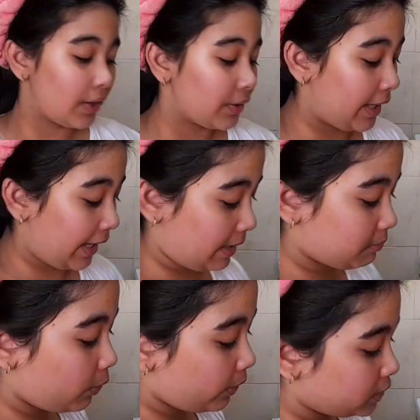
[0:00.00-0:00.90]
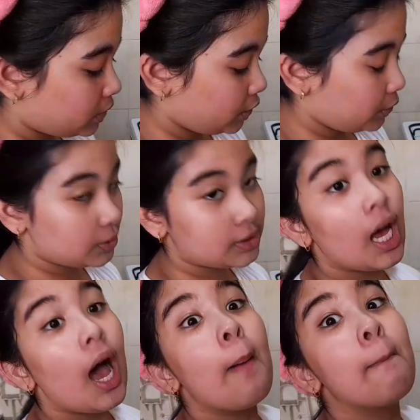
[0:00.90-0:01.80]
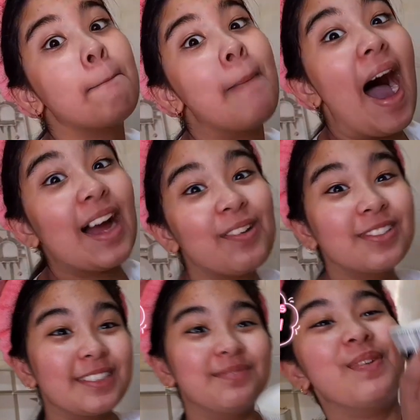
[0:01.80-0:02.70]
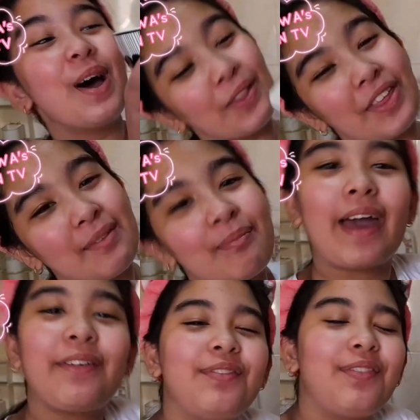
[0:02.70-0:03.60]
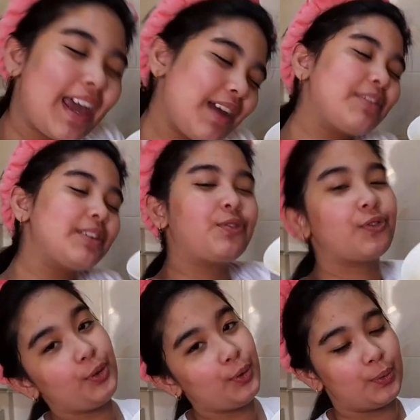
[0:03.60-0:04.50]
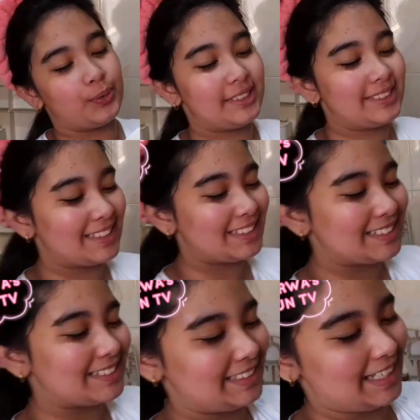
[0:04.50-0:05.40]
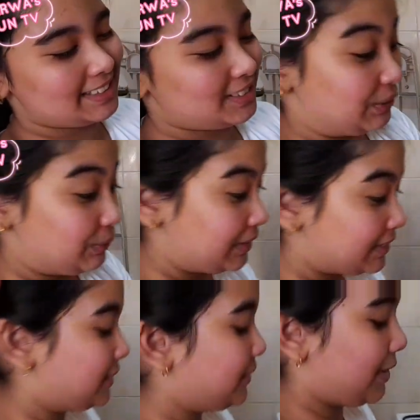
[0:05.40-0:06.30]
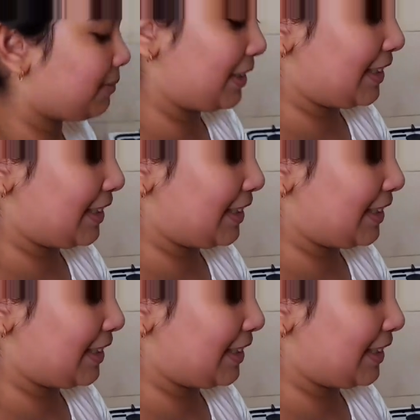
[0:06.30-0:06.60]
Okay, I'm going to use mango smoothie, my favorite fruit. See that? It's so yummy.